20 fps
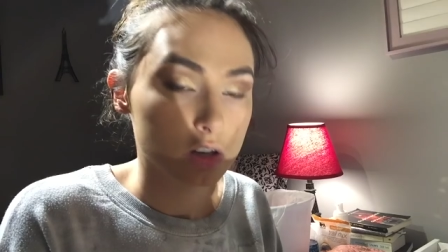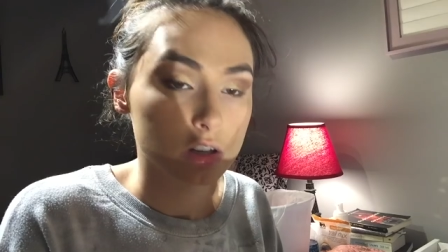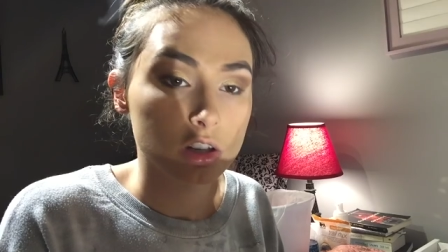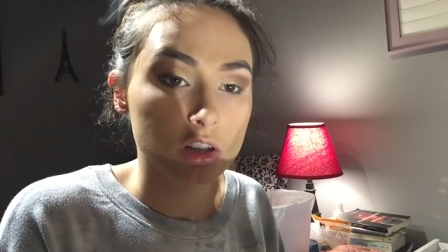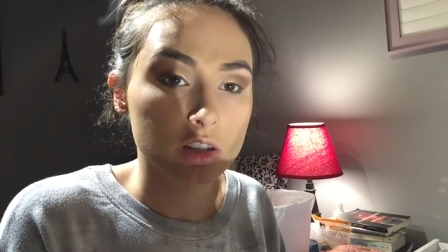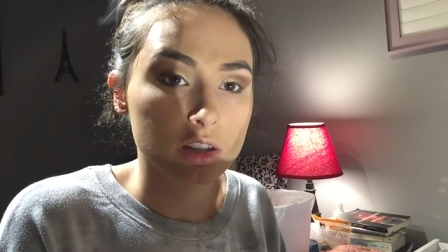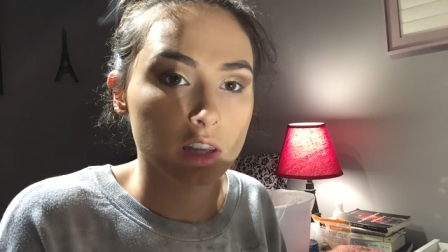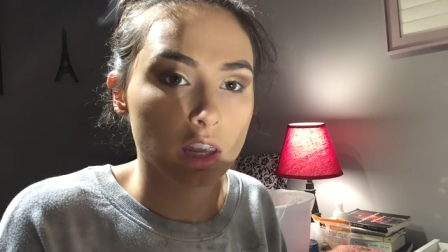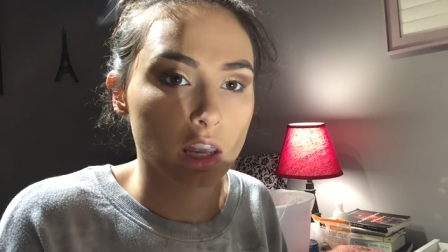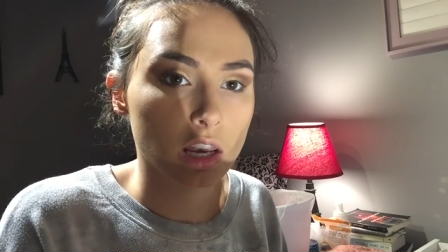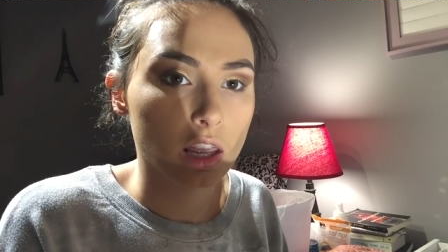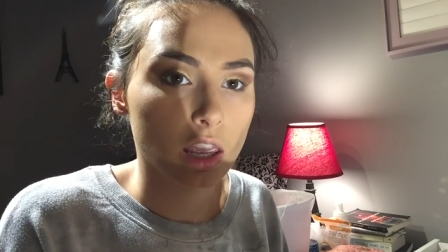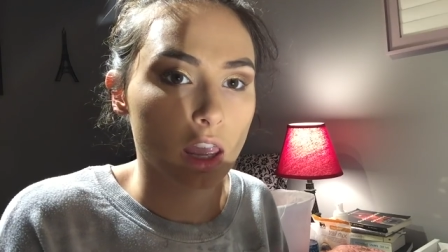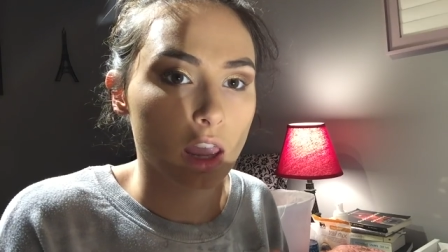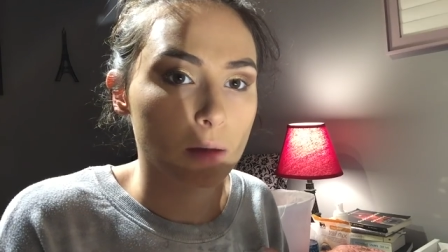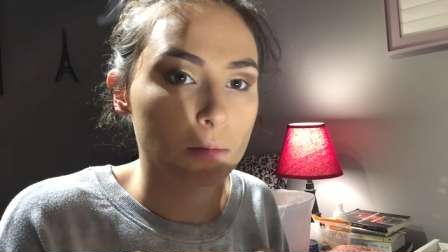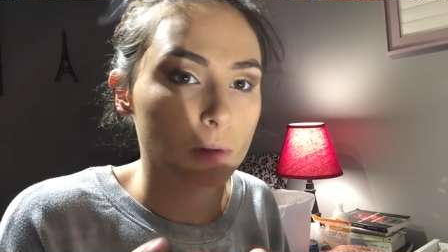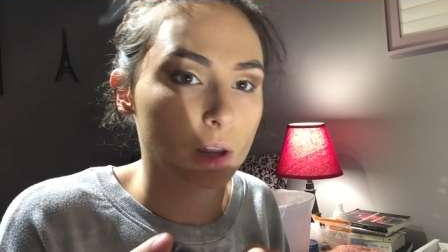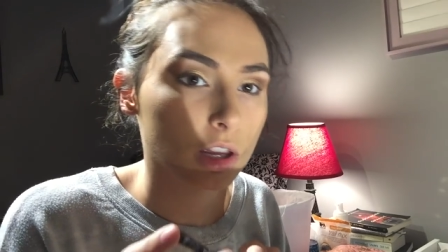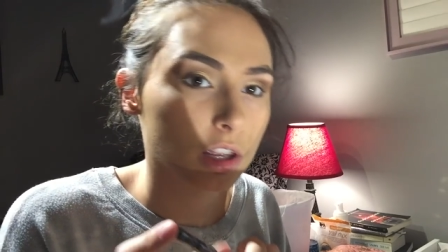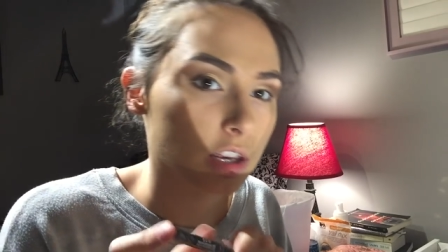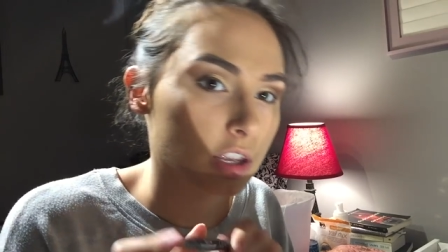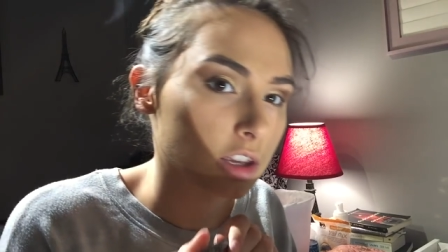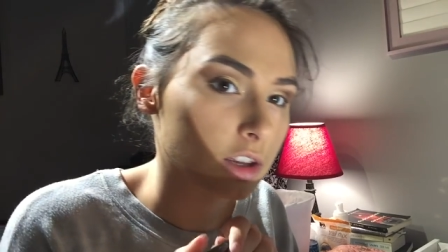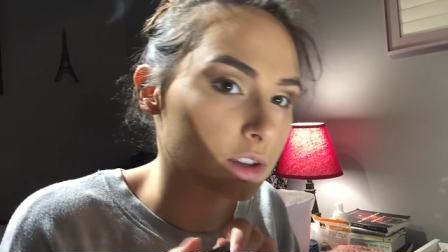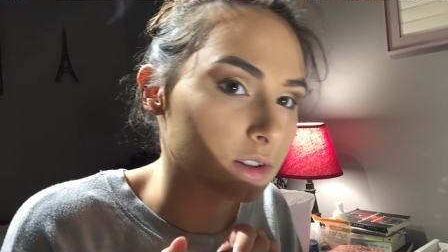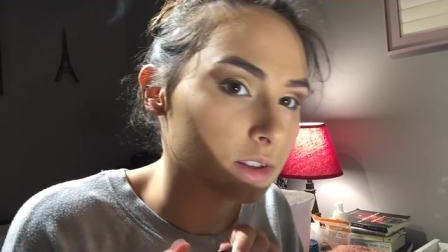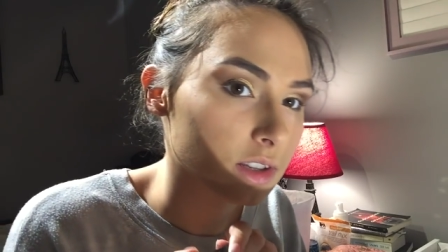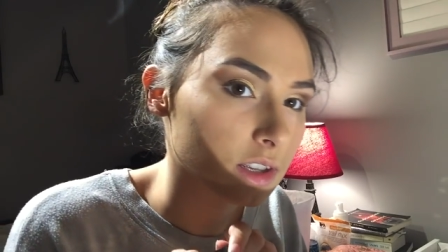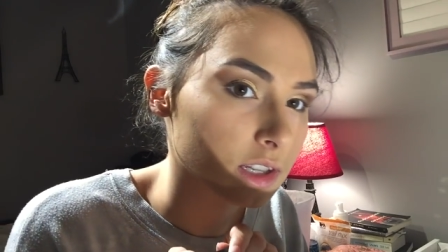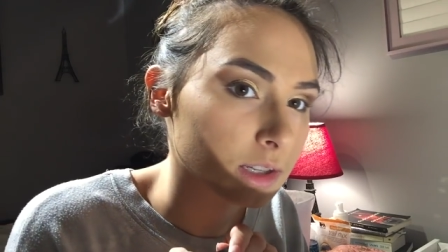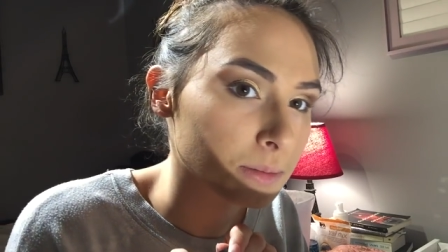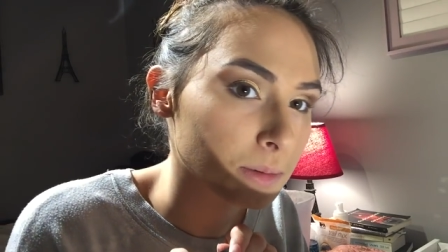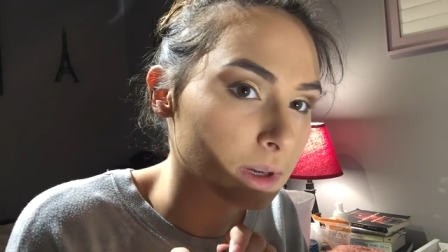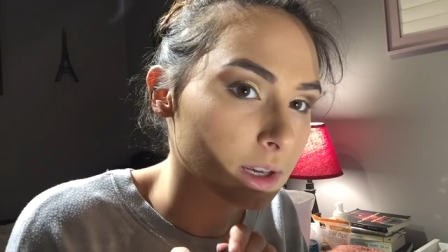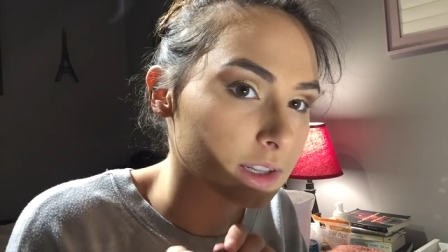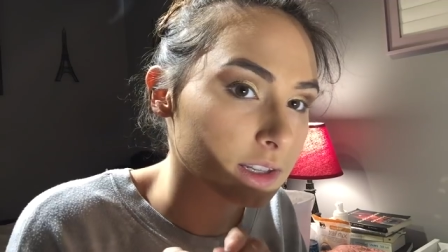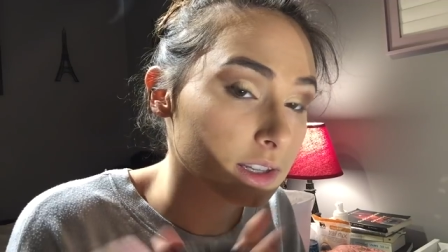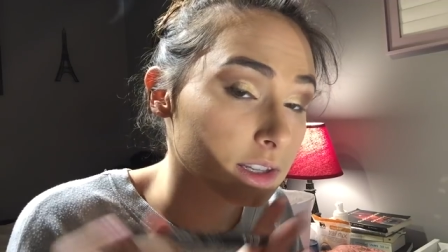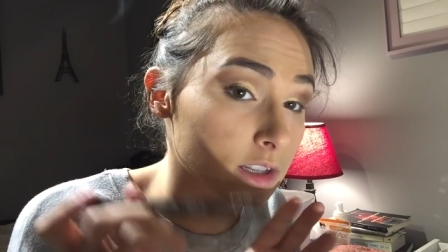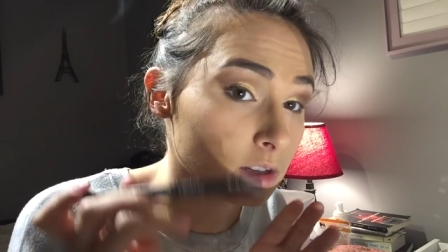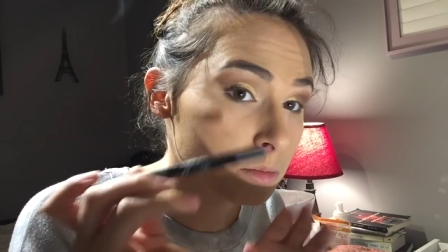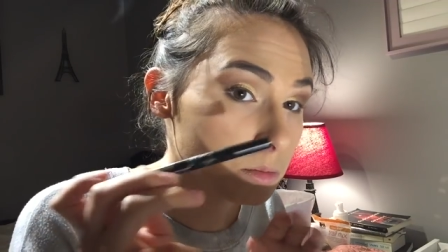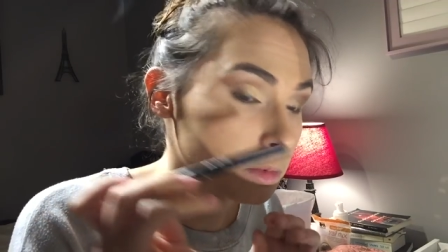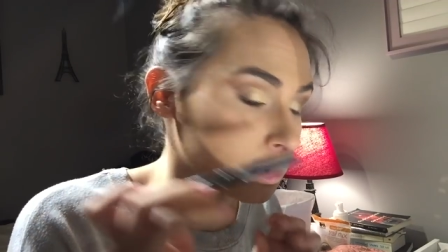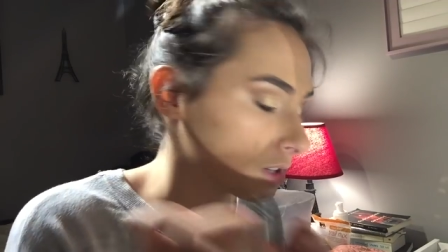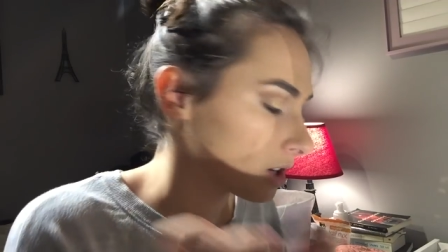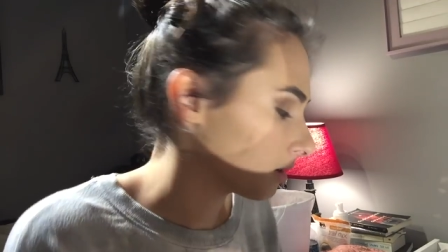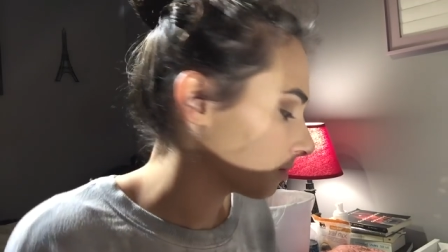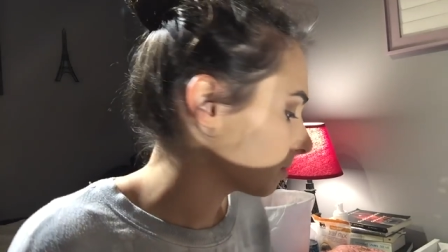Just kidding. I'm not going to use this because it's almost